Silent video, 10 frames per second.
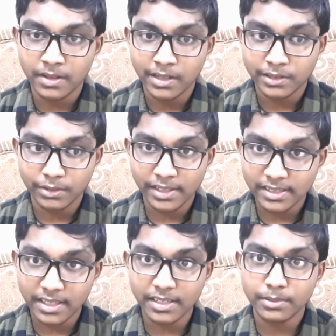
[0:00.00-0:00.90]
So these
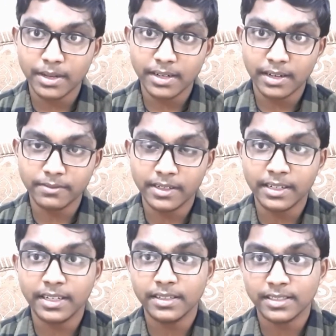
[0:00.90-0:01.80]
things were done when
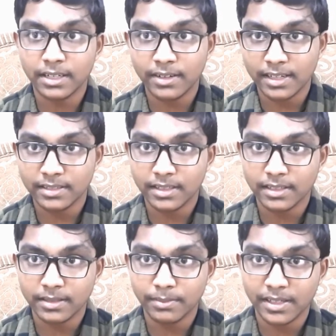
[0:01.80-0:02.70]
he served as the
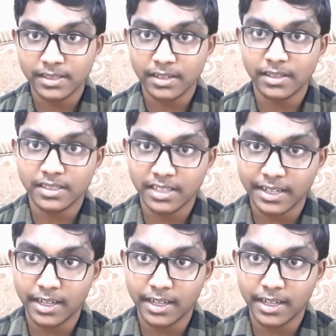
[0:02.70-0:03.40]
minister in the state.